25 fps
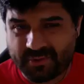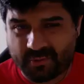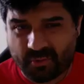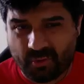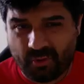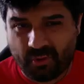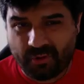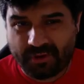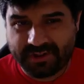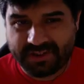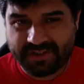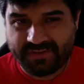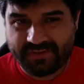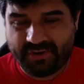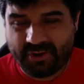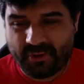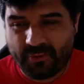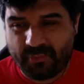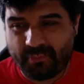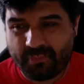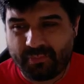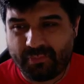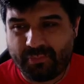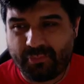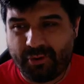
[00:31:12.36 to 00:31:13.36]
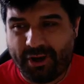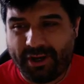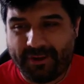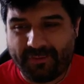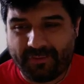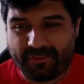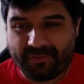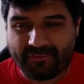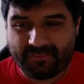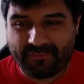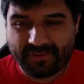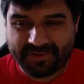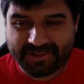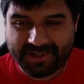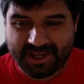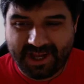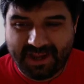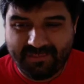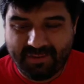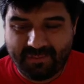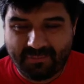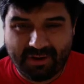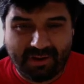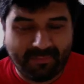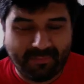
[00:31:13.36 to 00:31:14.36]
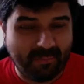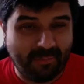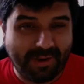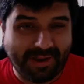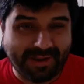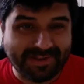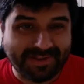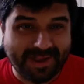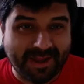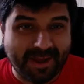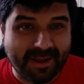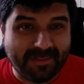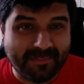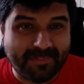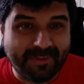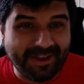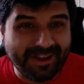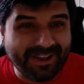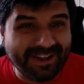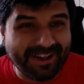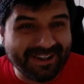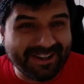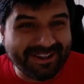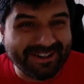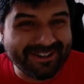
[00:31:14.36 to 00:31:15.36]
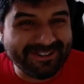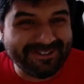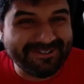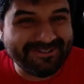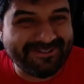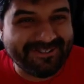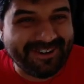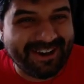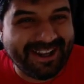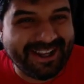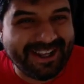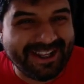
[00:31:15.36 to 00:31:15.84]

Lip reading: roll, because if you don't break it the first time, it probably wakes up. Right.